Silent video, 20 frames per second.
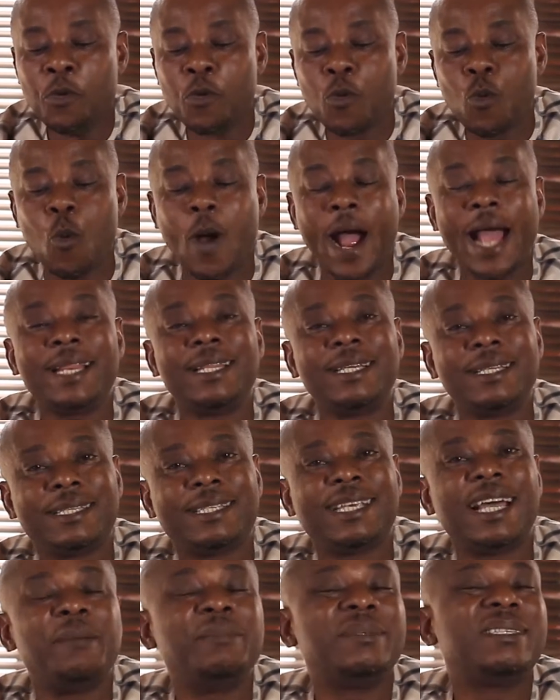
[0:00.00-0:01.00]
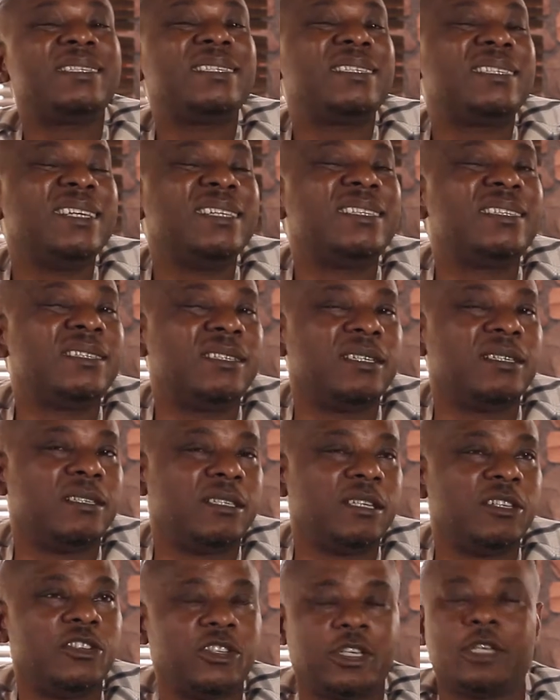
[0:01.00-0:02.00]
While the term
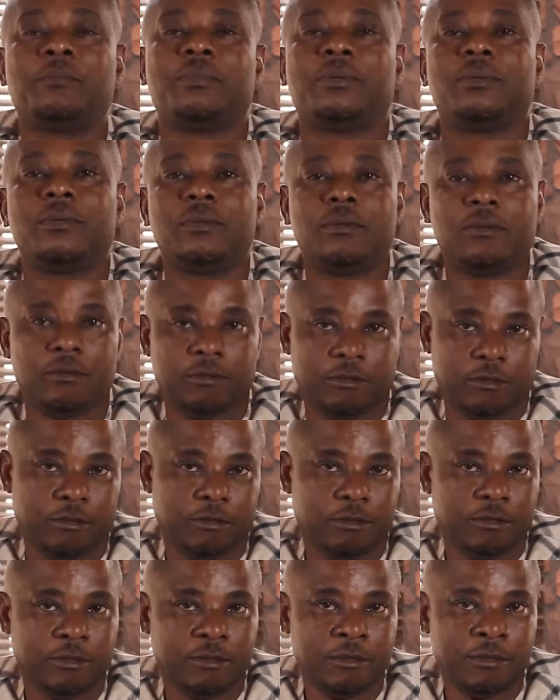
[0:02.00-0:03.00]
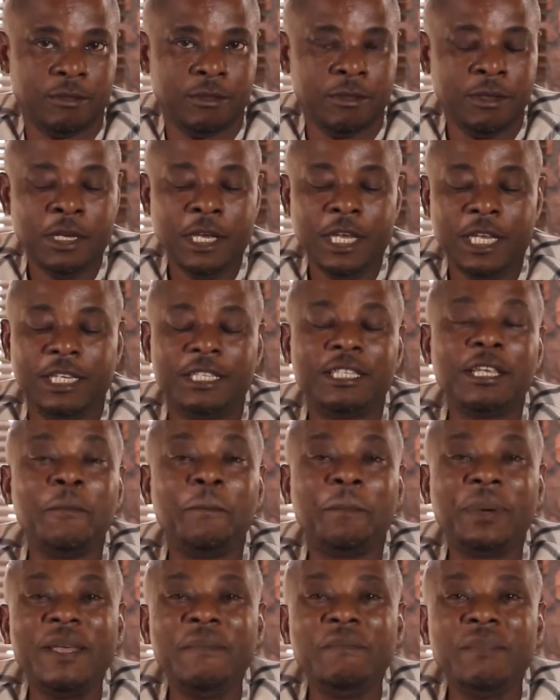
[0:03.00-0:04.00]
citizenship
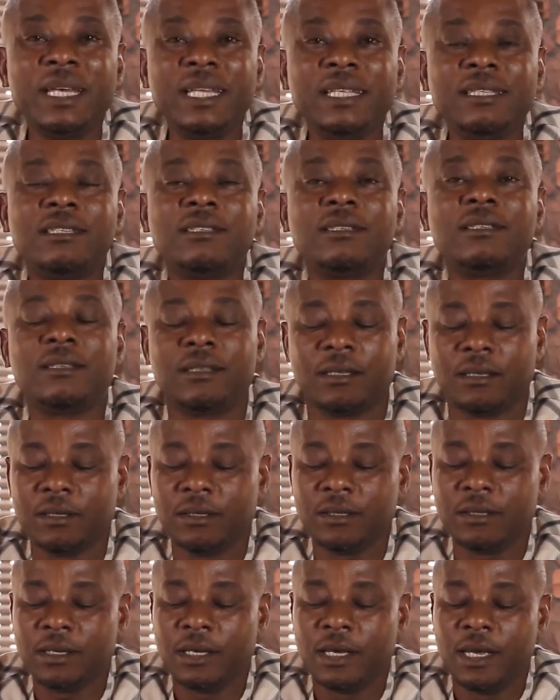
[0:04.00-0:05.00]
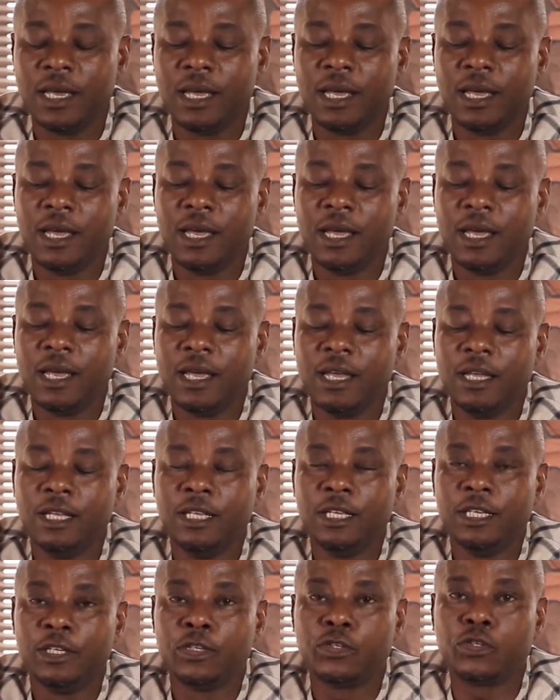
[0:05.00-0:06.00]
simply means
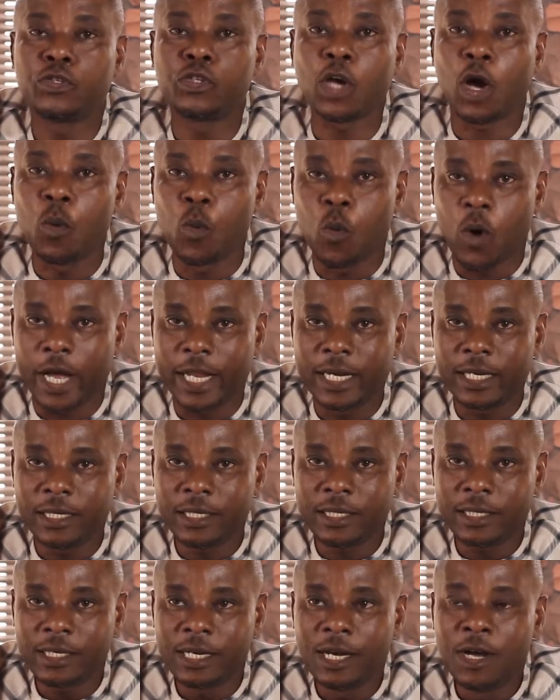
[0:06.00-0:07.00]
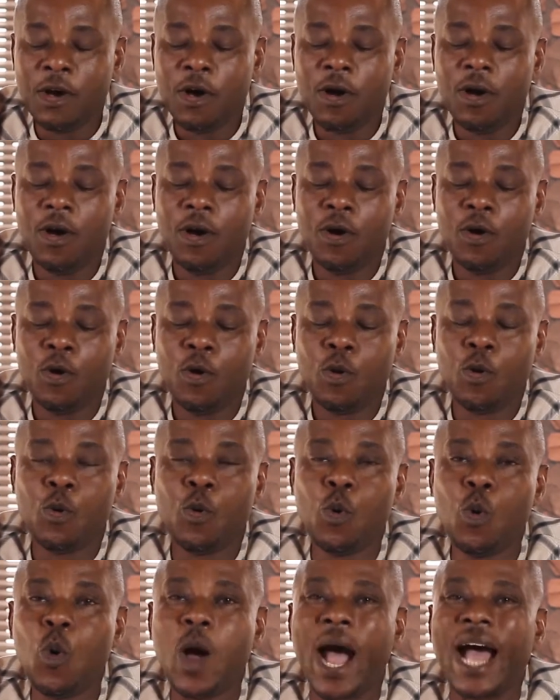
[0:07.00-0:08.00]
someone
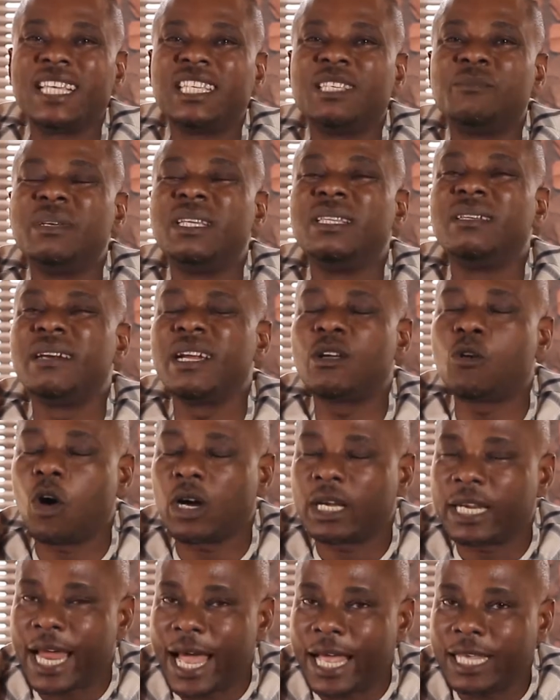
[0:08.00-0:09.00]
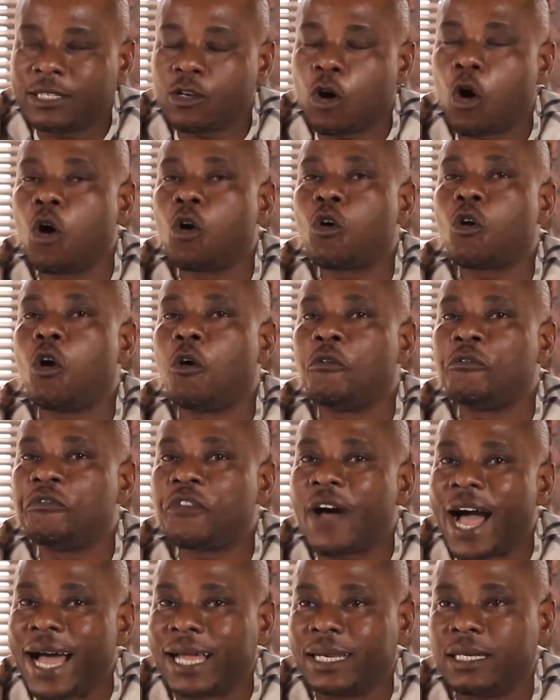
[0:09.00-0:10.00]
who has been recognized or
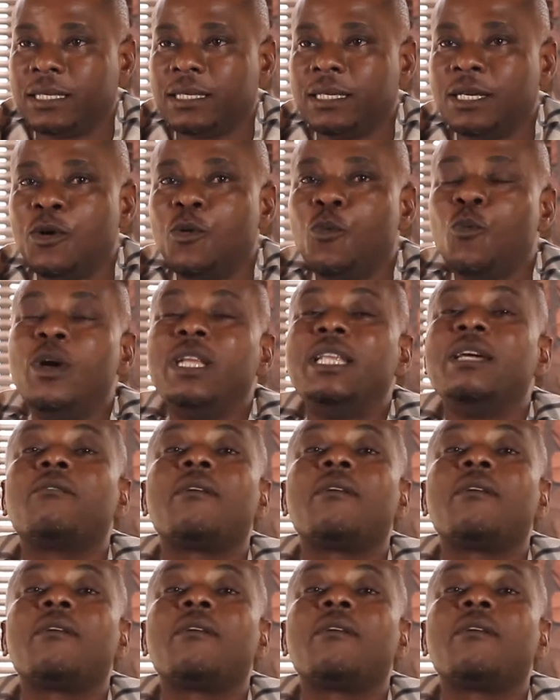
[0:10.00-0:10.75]
conferred with the